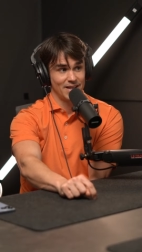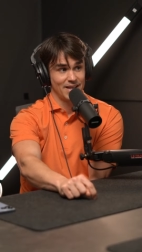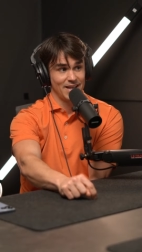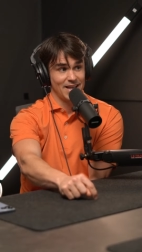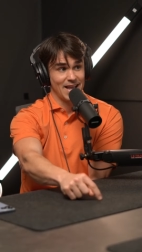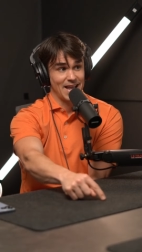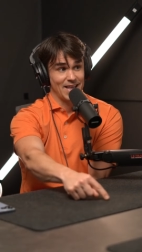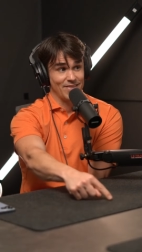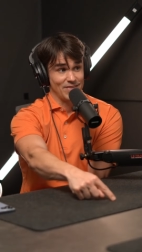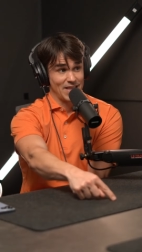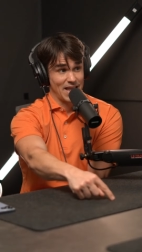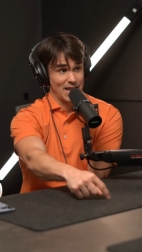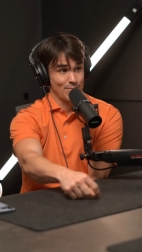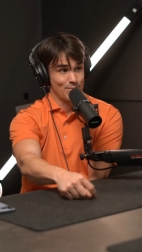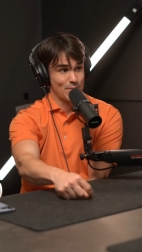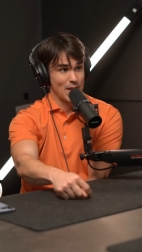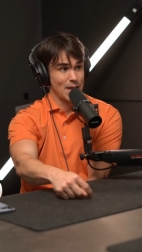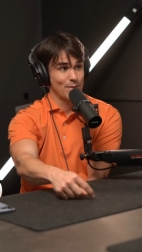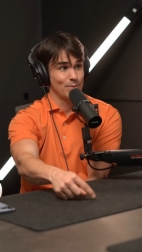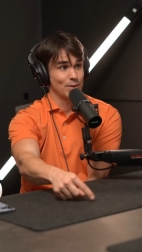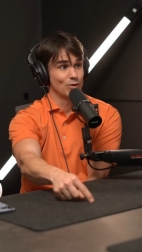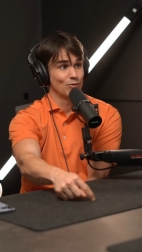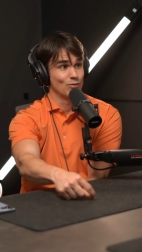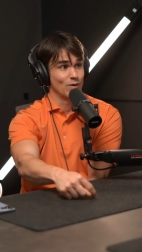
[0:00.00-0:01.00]
And they
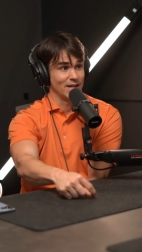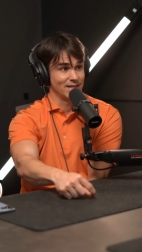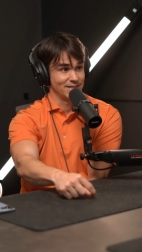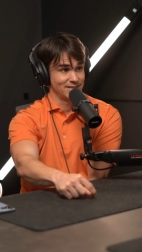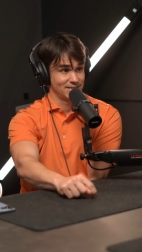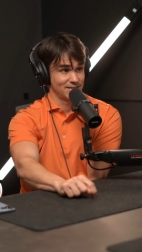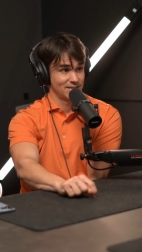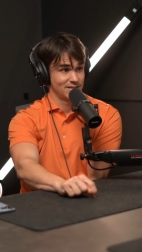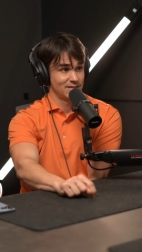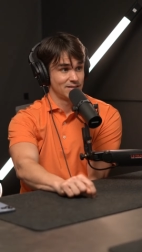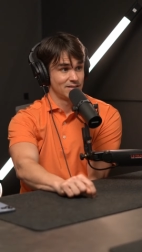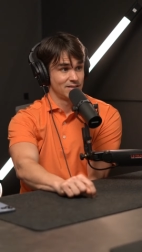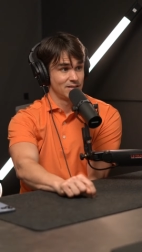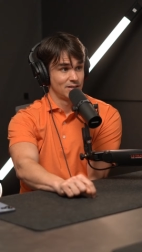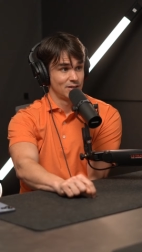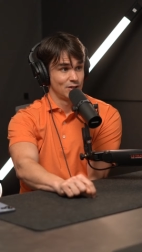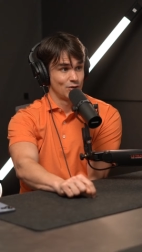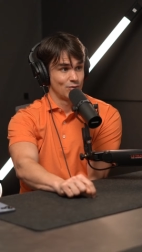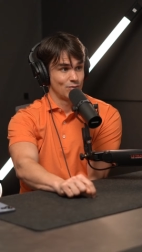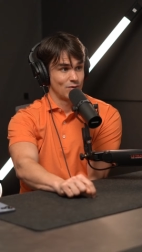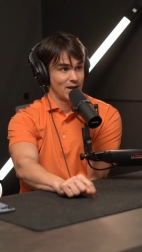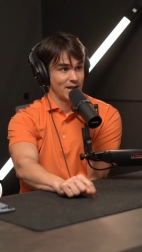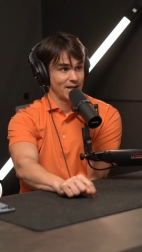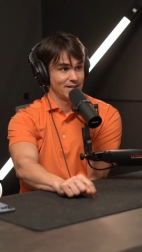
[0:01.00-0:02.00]
pay me rent,
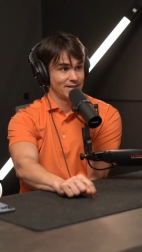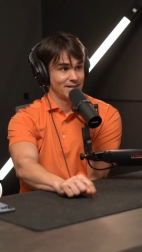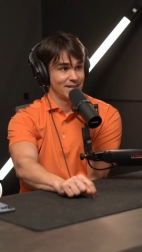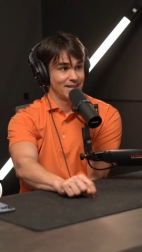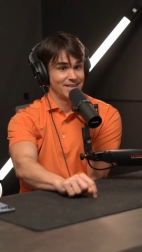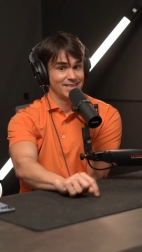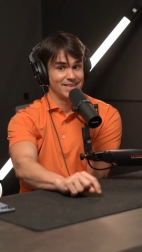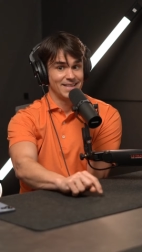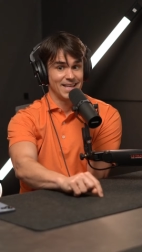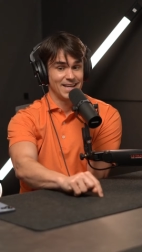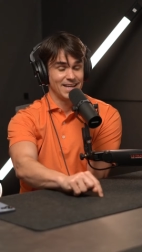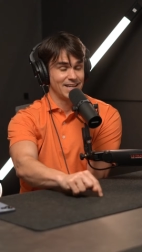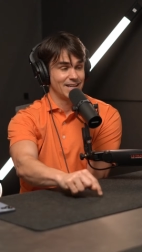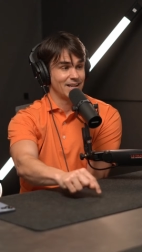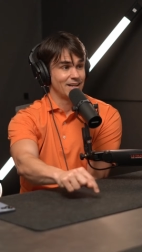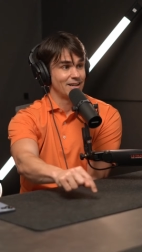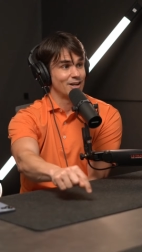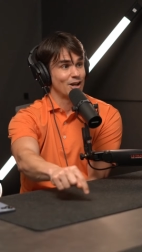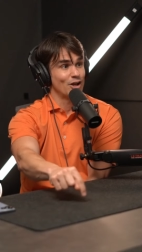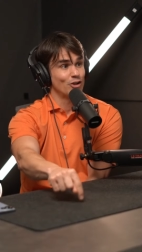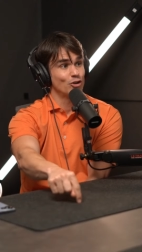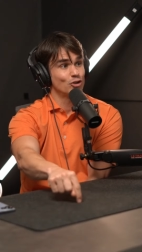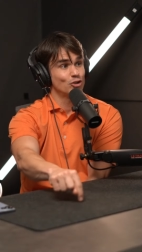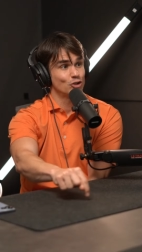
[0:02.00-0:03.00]
right? Then in
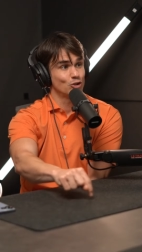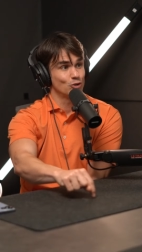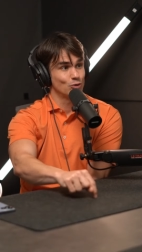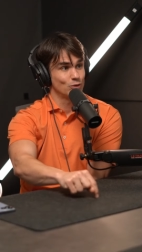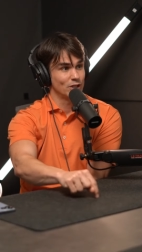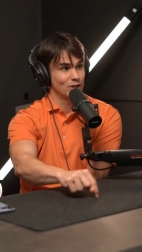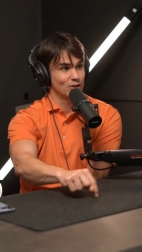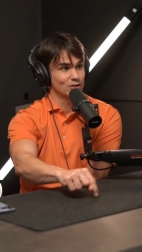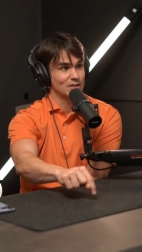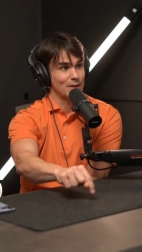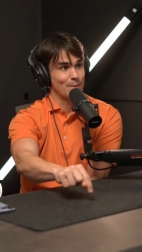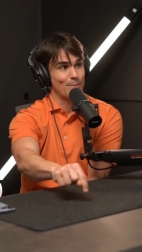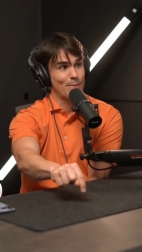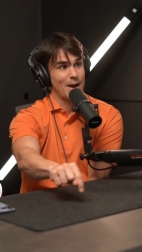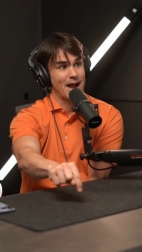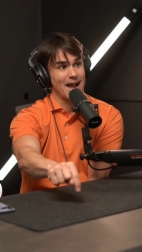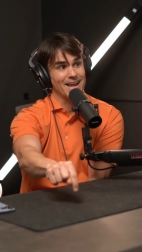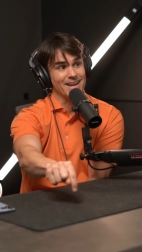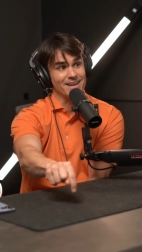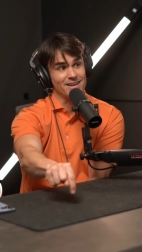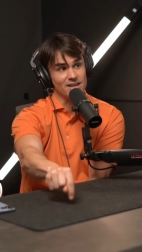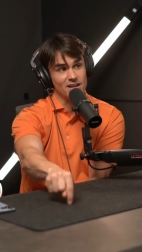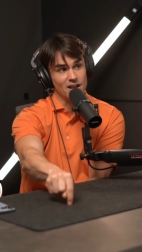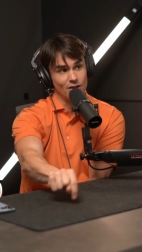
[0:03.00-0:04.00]
another two years, I buy
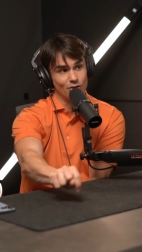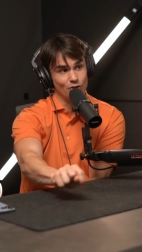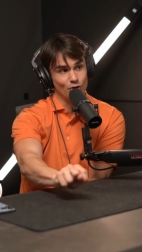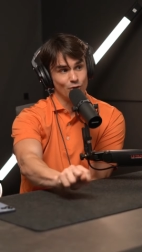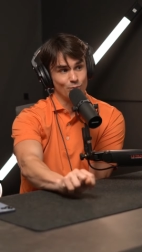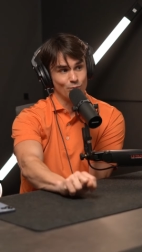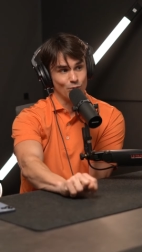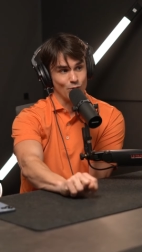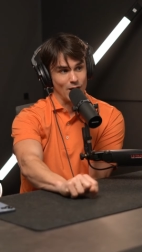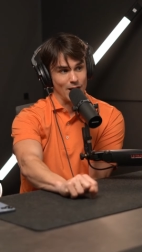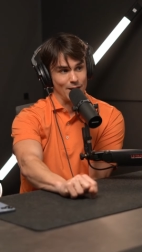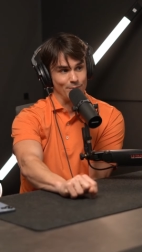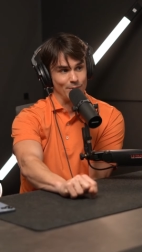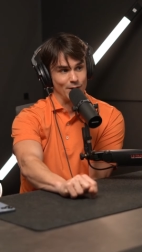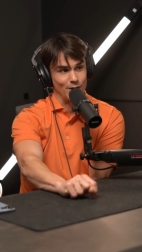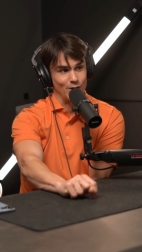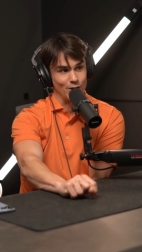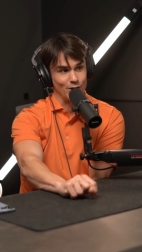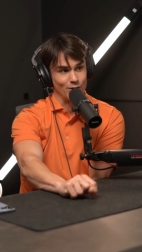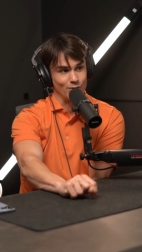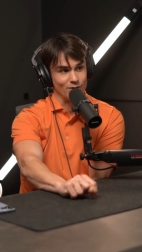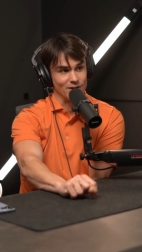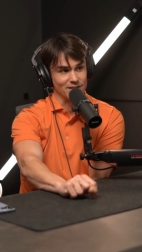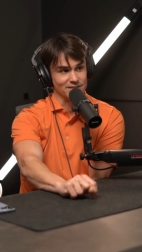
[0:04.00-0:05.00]
another
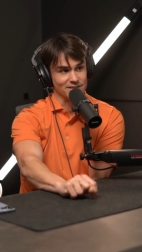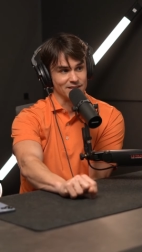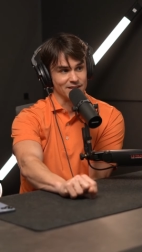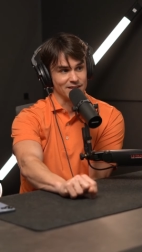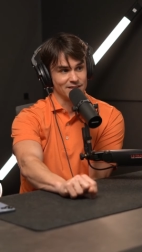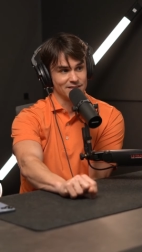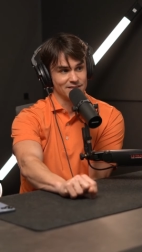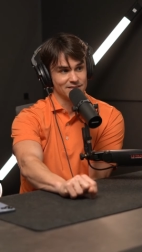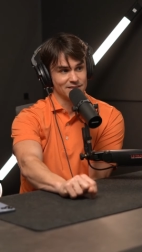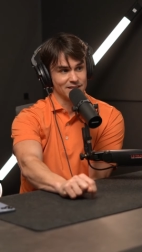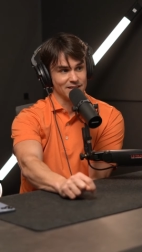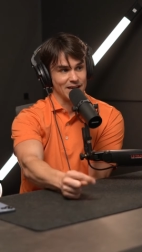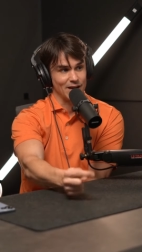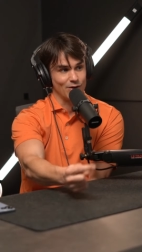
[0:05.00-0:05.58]
primary residence and I